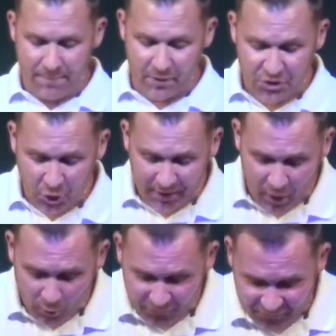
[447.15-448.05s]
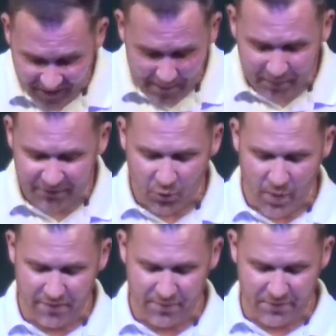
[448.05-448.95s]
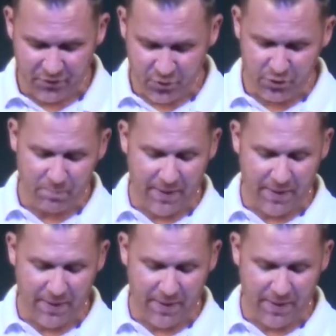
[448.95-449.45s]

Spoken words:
They're turning whole families away from the truth